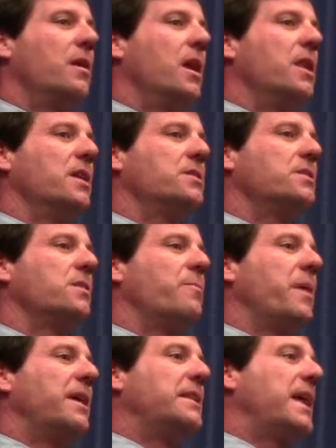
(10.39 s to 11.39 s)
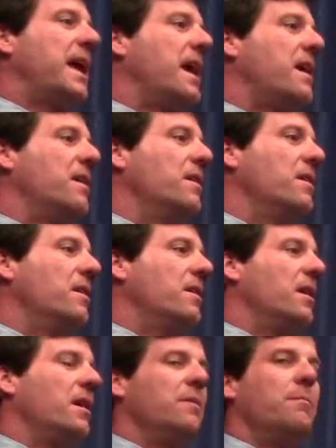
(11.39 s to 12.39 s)
And this is a big day
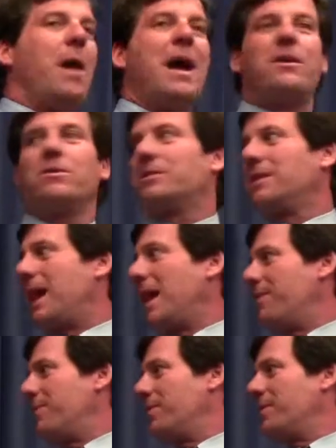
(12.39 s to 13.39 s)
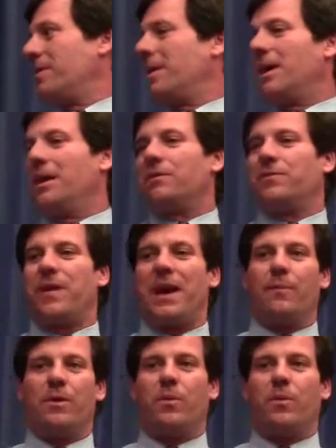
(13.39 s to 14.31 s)
in Michael's life and his family.